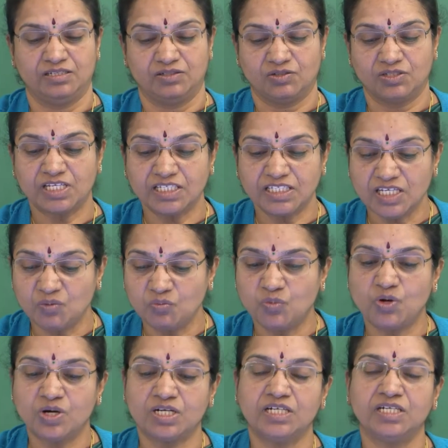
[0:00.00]
So such
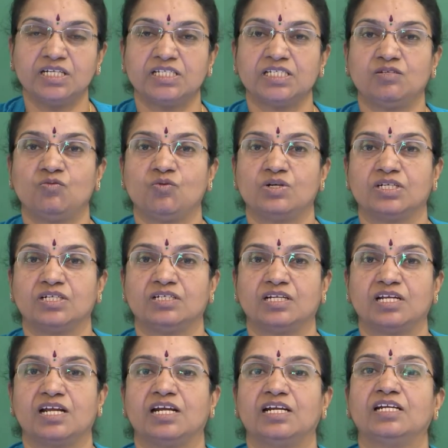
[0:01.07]
important is the water,
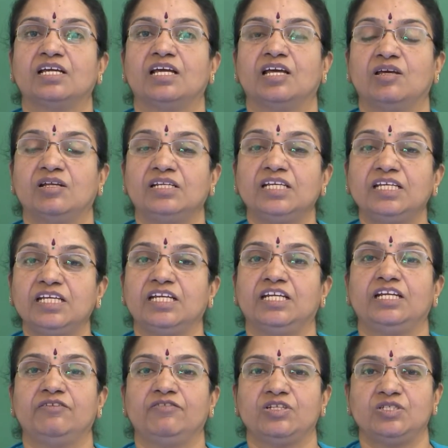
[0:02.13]
and any
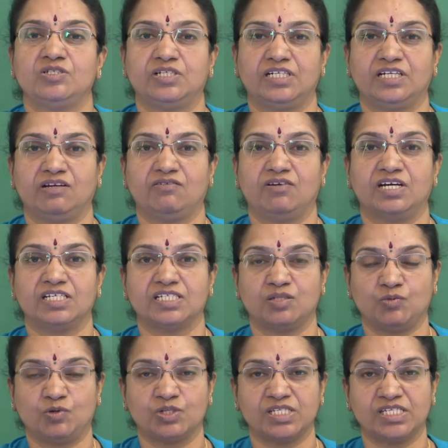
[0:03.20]
individual requires
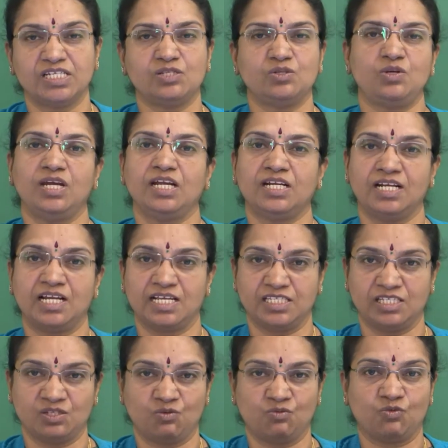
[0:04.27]
about six to eight
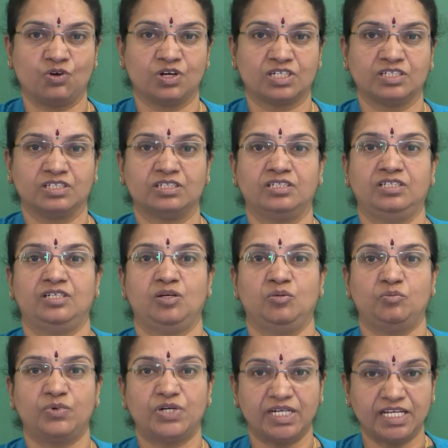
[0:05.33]
glasses of water
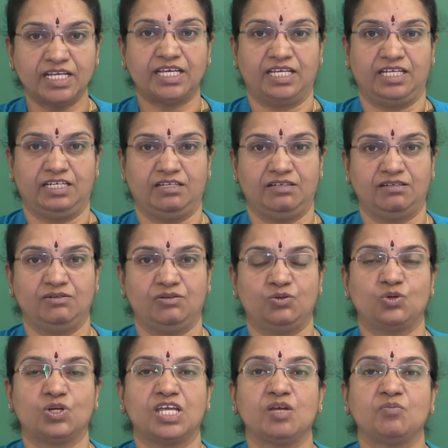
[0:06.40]
per day to
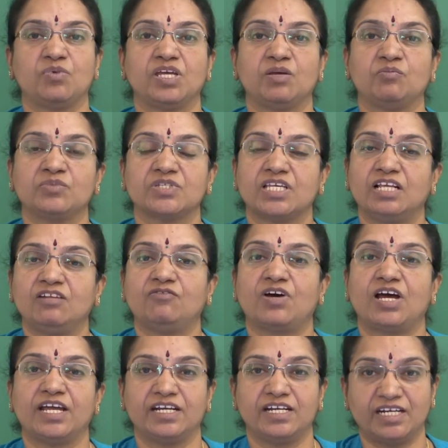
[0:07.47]
keep himself
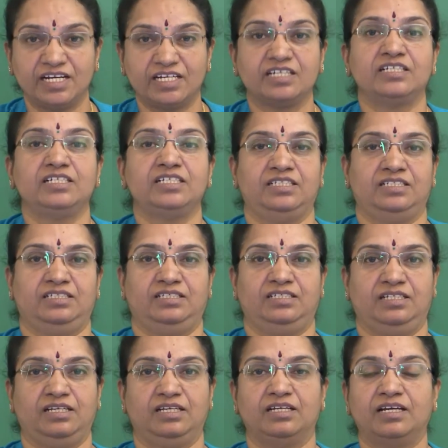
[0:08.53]
hydrated
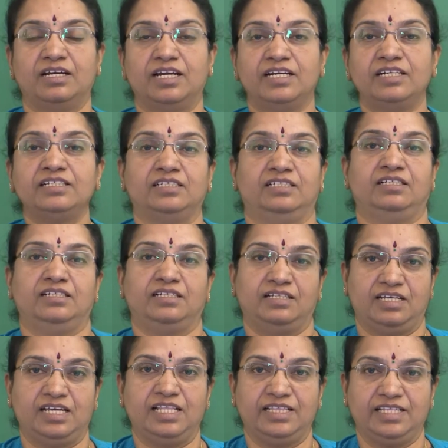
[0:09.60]
and
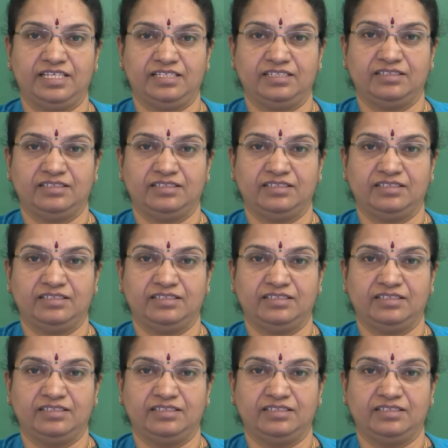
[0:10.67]
healthy.